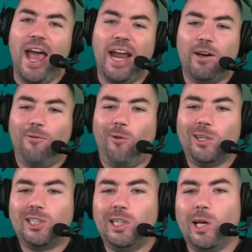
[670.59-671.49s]
And
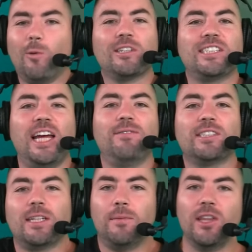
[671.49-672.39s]
unfortunately, we're saving
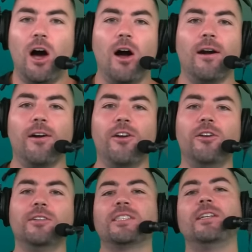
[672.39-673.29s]
some of the harder
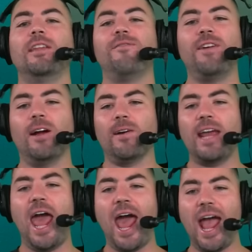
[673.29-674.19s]
news till the very
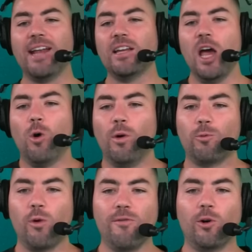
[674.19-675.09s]
end with
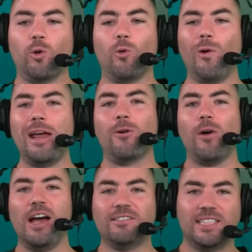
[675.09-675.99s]
River
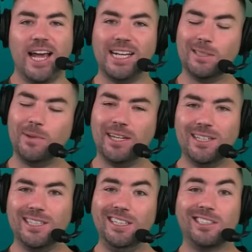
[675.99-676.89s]
Cracraft status,
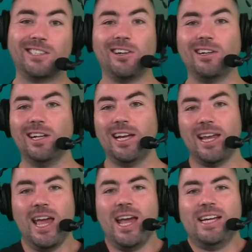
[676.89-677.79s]
because he certainly
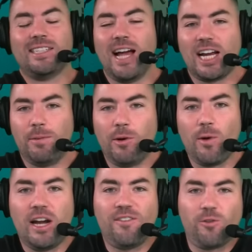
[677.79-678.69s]
is not going to be
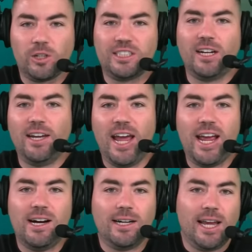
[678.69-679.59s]
ready for
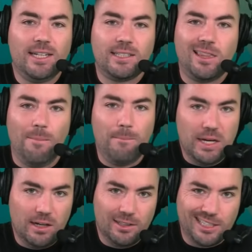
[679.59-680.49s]
Sunday against the
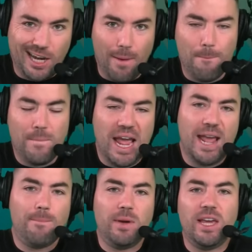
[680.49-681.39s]
Bills. And it may
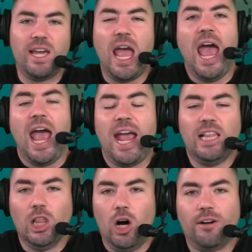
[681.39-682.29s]
be a
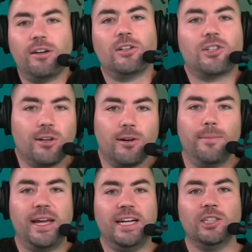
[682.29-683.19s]

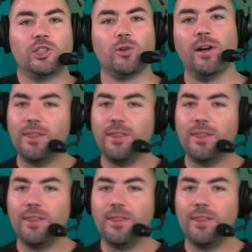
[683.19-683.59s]
longer-term injury.